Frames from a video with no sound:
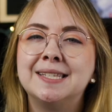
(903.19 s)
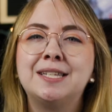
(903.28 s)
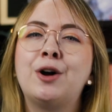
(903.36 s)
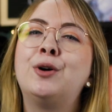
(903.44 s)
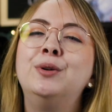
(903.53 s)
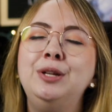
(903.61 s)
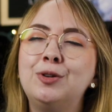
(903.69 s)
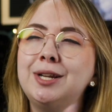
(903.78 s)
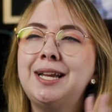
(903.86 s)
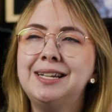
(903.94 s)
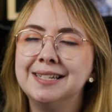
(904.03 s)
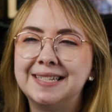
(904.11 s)
So you can
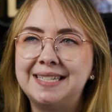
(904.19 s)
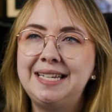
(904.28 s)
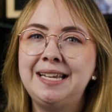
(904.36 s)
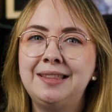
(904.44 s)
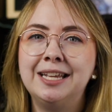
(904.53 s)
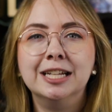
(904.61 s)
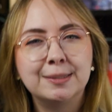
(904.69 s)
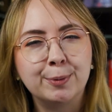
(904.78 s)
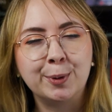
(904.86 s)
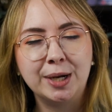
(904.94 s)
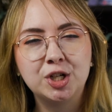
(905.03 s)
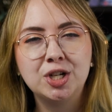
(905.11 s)
kind of see the
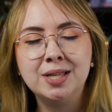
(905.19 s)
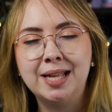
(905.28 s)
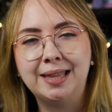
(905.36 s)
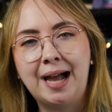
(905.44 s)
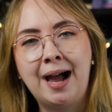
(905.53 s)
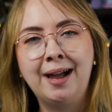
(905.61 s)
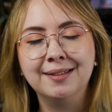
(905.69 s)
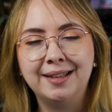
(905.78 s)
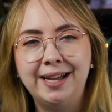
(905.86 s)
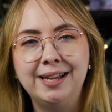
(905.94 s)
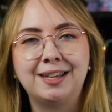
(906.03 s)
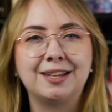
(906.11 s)
inspiration that
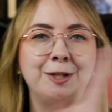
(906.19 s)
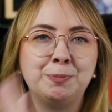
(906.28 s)
like,